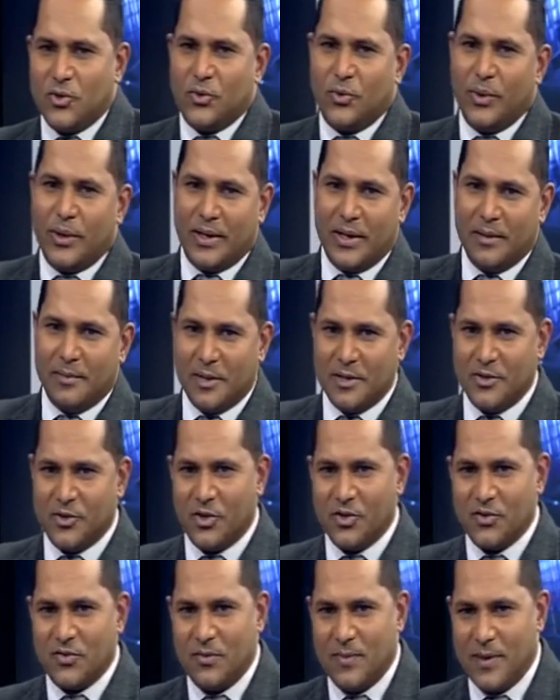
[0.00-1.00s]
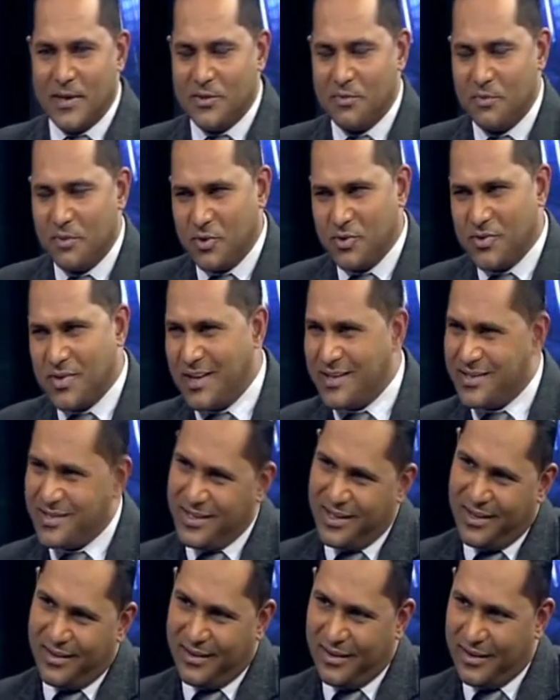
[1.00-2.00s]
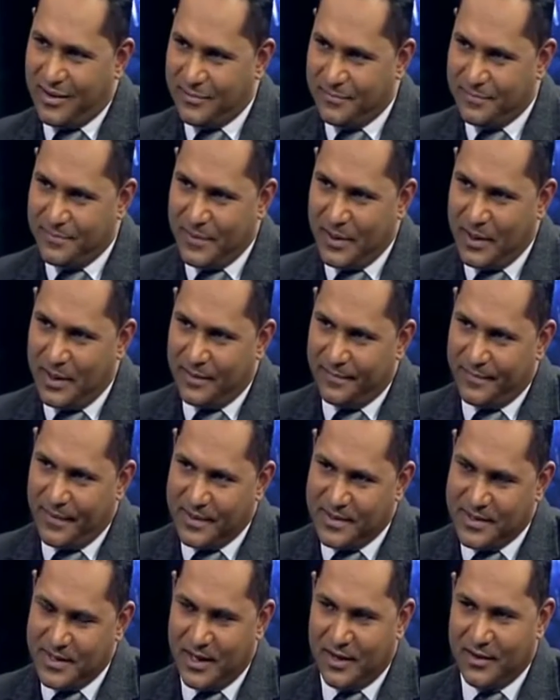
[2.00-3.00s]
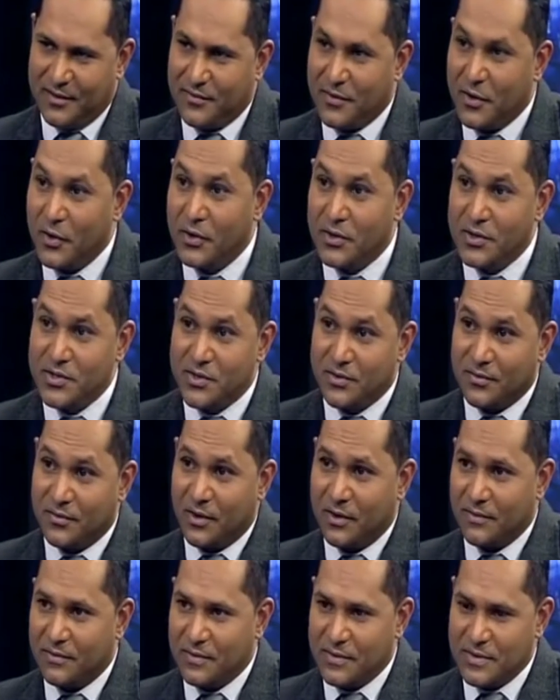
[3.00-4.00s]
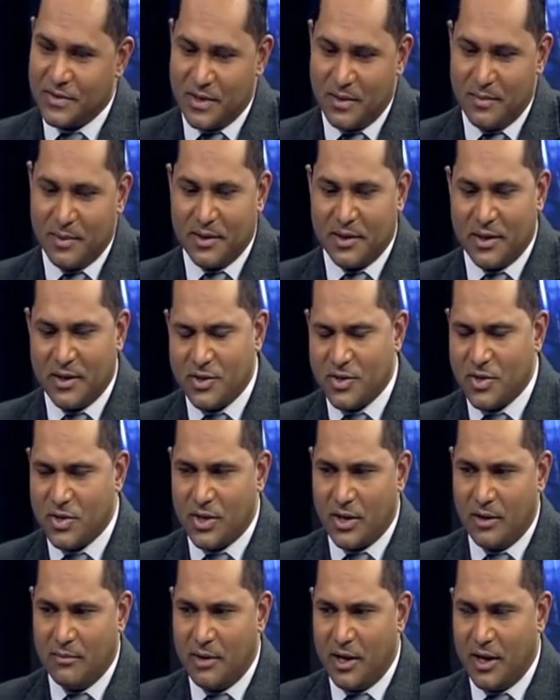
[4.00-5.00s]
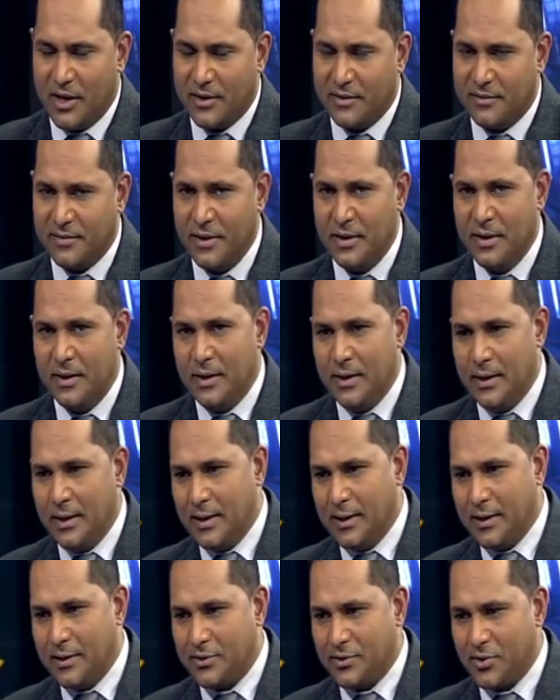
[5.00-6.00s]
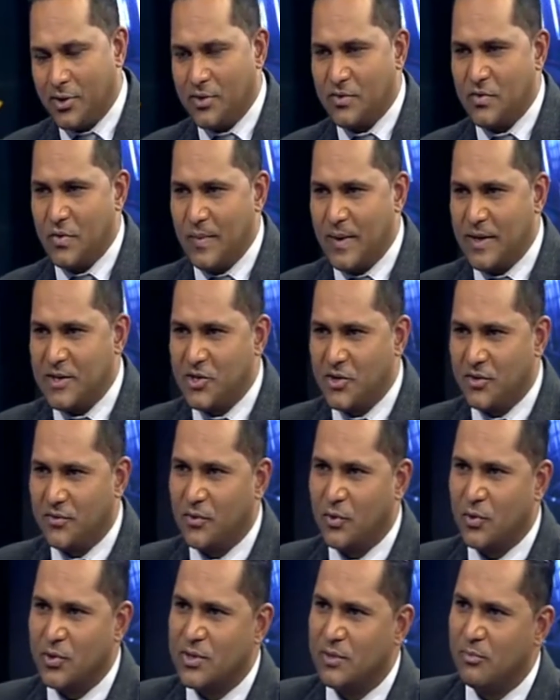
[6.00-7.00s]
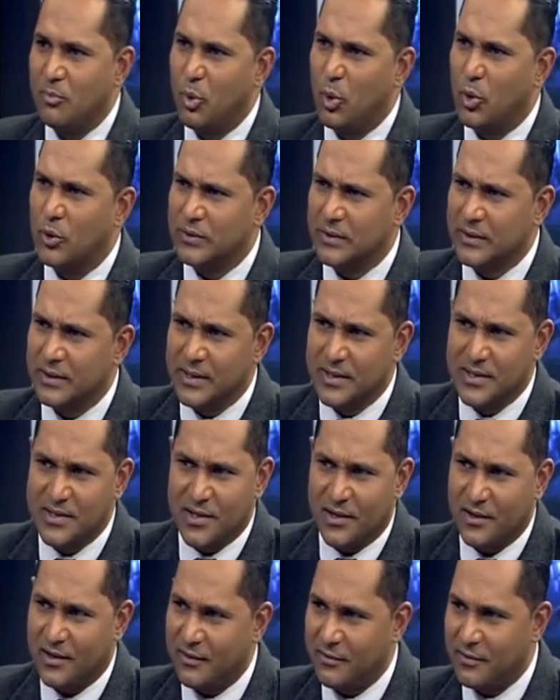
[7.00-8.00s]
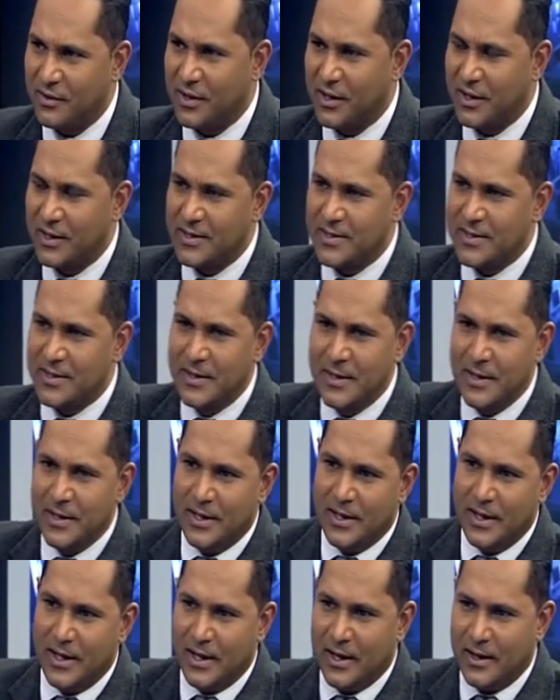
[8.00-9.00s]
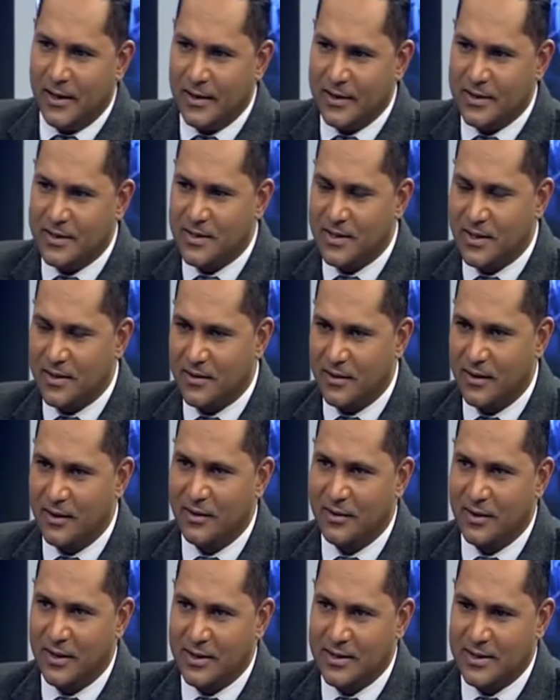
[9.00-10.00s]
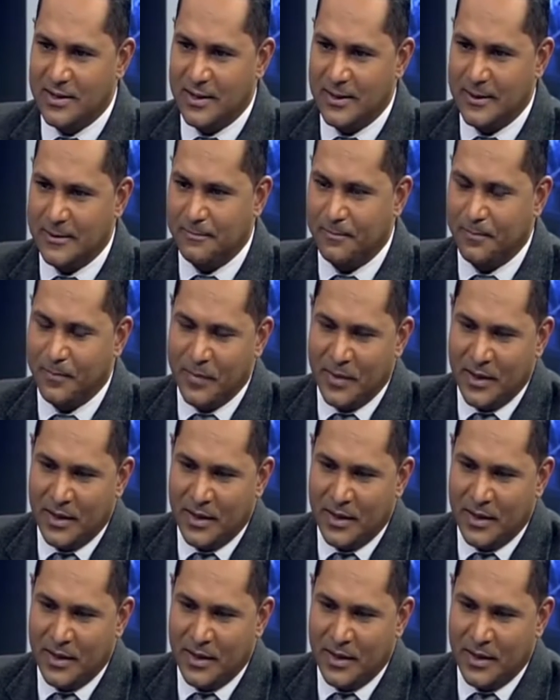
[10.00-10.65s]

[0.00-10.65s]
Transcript: talk quickly about transformation, because that's the other focus of the summit that you come out of. Transformation, of course, important in South Africa. It's the thing that